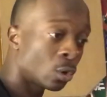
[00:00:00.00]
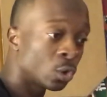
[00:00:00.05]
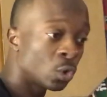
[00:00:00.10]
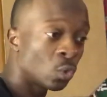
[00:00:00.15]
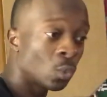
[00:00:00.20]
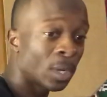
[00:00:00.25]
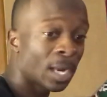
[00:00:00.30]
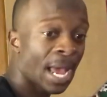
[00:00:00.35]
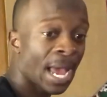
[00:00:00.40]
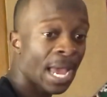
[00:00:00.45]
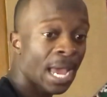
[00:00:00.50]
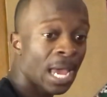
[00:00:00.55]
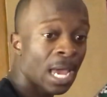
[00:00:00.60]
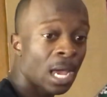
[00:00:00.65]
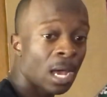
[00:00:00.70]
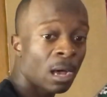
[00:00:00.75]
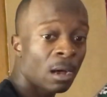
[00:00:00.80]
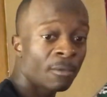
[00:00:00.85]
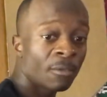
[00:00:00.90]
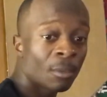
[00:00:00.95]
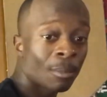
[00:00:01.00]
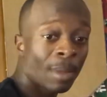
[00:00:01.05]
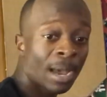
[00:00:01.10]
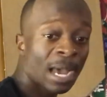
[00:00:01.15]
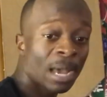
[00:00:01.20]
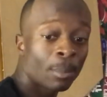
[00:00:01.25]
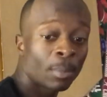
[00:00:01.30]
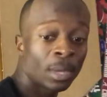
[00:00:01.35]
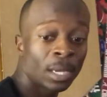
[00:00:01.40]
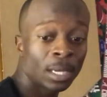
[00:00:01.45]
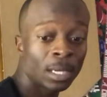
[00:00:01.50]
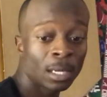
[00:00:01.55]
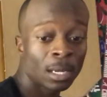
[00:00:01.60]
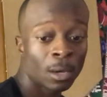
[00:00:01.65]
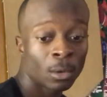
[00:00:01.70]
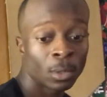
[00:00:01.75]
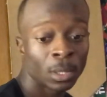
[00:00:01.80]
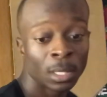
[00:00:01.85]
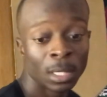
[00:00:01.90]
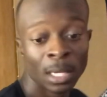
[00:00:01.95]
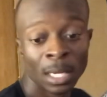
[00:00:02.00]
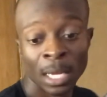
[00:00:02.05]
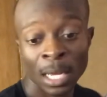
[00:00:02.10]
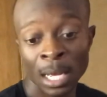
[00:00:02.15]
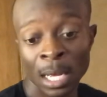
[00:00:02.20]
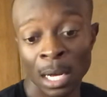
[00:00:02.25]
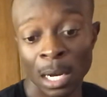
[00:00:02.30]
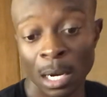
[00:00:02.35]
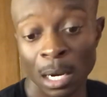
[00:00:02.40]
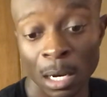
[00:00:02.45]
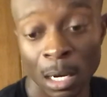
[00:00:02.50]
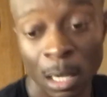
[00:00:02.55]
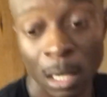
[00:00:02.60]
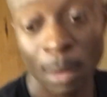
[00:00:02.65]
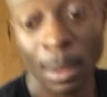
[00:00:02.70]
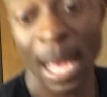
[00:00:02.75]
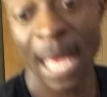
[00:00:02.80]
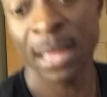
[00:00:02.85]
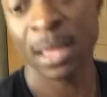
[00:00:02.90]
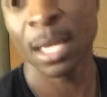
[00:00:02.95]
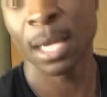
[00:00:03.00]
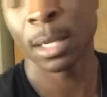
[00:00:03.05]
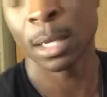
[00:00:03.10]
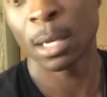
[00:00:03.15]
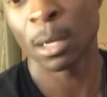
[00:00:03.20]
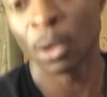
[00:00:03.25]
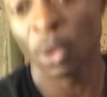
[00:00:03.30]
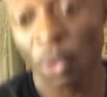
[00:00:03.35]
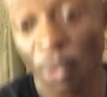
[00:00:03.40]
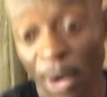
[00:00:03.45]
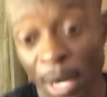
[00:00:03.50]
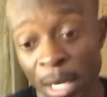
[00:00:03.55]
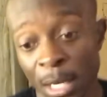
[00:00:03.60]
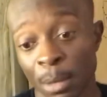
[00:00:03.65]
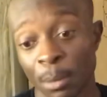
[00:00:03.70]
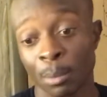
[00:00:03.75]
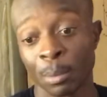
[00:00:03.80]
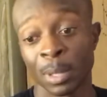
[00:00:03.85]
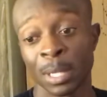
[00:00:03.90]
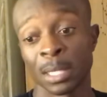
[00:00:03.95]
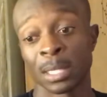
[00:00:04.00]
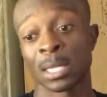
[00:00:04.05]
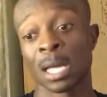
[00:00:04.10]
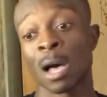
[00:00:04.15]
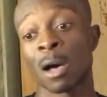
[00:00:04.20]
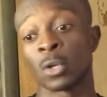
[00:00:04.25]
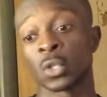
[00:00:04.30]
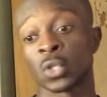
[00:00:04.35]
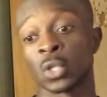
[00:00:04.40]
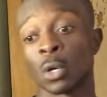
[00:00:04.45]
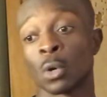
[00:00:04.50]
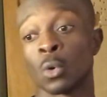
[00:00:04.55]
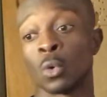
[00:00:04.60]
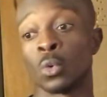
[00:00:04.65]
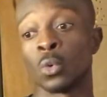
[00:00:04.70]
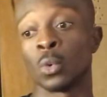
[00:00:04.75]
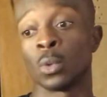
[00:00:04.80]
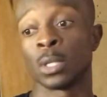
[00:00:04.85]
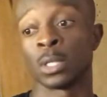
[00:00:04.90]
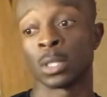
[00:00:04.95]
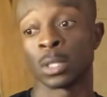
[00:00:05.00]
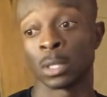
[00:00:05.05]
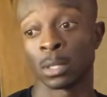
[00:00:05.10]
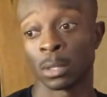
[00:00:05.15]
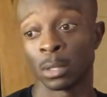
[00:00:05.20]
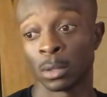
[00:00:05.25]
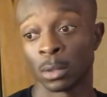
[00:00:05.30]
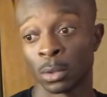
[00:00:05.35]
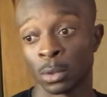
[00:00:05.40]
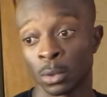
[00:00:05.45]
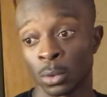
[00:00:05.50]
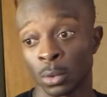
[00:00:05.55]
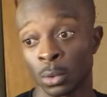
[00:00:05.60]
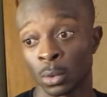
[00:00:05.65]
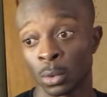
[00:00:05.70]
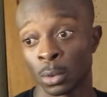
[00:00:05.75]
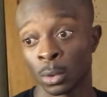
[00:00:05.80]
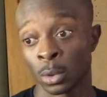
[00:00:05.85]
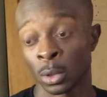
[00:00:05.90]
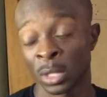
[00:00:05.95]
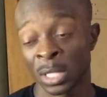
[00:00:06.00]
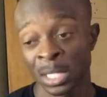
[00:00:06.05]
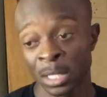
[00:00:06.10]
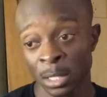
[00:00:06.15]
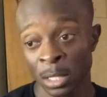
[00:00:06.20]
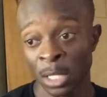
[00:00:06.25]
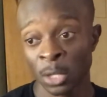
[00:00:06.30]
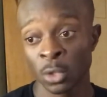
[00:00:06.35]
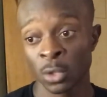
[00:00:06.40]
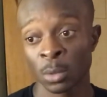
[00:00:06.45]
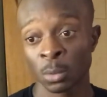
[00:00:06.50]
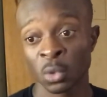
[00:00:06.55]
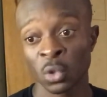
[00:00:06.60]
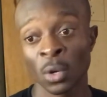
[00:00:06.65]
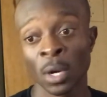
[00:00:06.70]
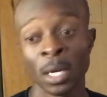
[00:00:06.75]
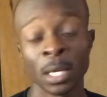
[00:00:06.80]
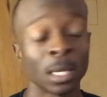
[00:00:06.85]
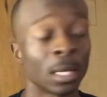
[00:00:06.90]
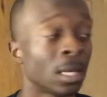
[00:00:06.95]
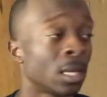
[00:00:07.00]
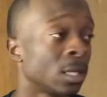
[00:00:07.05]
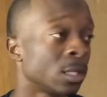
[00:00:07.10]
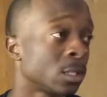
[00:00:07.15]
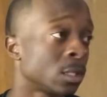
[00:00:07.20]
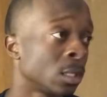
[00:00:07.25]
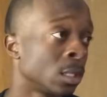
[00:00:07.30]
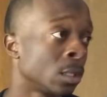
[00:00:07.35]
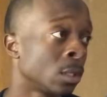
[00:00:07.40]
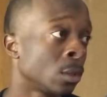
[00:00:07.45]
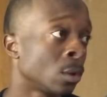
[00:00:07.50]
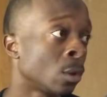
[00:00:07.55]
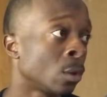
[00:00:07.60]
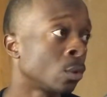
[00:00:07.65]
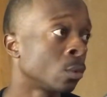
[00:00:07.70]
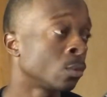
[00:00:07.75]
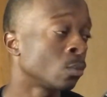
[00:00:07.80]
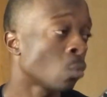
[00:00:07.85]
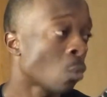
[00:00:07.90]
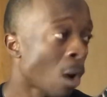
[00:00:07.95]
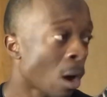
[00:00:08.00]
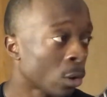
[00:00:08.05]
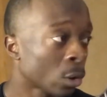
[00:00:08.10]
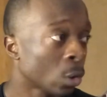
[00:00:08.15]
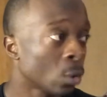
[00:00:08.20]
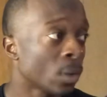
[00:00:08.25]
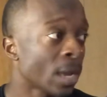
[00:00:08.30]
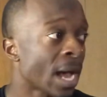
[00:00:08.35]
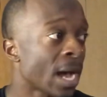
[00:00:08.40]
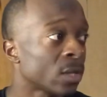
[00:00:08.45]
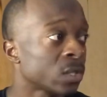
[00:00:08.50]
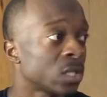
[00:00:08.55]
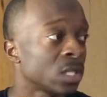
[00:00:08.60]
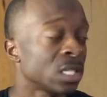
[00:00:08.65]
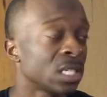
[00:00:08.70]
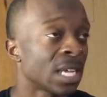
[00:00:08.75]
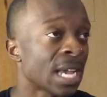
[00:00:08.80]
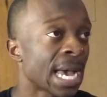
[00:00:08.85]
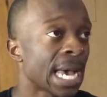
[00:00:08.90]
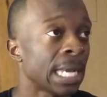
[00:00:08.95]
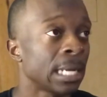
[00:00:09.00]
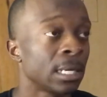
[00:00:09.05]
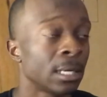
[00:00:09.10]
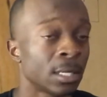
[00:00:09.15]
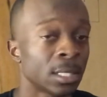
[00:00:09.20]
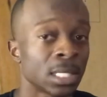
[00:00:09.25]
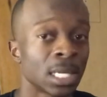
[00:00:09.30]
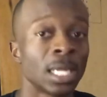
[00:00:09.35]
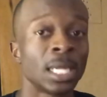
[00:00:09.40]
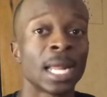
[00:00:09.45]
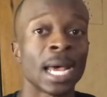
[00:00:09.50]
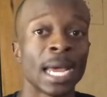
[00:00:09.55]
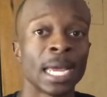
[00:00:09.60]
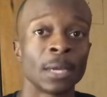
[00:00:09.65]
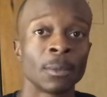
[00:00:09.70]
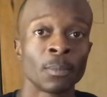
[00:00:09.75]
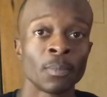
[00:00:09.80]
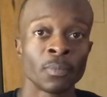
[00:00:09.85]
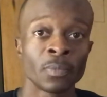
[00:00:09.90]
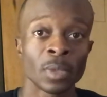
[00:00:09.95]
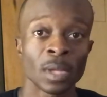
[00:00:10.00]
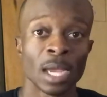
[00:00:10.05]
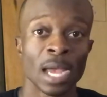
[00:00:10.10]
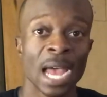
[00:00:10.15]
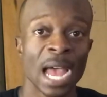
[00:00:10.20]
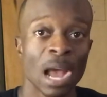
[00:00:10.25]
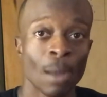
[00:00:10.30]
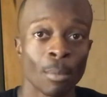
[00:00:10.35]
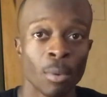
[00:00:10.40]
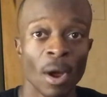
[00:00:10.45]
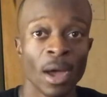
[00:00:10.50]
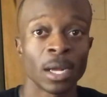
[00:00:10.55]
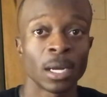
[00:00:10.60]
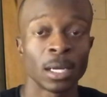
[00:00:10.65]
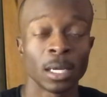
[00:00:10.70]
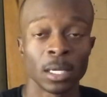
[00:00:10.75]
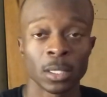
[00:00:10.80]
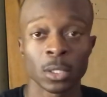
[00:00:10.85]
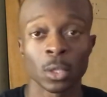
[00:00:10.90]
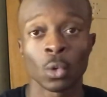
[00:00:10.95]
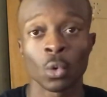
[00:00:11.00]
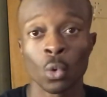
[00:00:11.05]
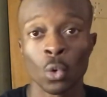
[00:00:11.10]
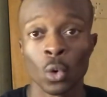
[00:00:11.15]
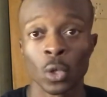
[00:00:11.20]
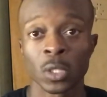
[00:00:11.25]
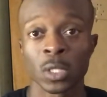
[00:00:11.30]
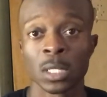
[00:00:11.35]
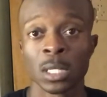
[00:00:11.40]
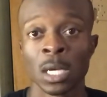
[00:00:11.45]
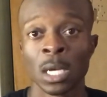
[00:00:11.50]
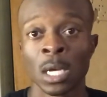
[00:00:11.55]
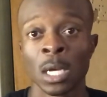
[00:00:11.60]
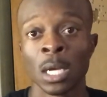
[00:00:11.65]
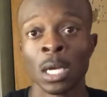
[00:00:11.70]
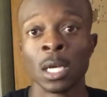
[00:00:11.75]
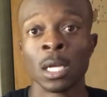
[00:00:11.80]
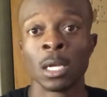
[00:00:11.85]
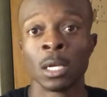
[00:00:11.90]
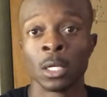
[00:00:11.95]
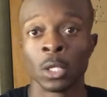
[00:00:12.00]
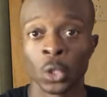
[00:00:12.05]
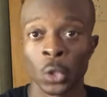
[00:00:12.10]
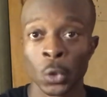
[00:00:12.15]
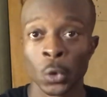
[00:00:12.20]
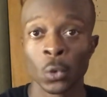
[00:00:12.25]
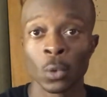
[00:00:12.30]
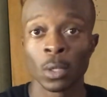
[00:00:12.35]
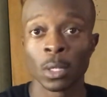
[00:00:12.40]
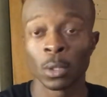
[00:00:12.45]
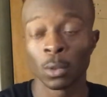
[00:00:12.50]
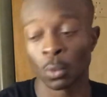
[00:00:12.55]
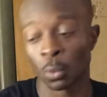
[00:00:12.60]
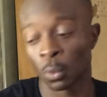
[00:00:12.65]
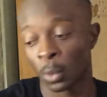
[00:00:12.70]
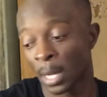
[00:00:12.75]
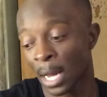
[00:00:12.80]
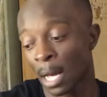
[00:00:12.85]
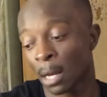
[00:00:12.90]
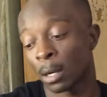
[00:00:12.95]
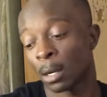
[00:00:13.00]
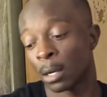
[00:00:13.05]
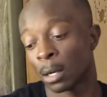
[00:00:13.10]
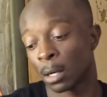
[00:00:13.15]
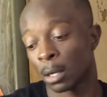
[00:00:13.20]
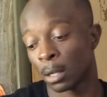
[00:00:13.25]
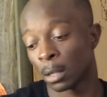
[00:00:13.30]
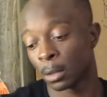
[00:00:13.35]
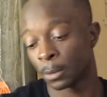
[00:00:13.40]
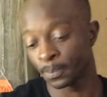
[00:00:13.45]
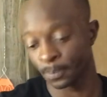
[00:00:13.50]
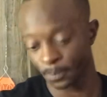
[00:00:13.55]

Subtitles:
you what I have and my opinion on it. I think they're great, but it's also get you some training and you know, walk through the house and see how it is at night and how bright it is. Of course, do it without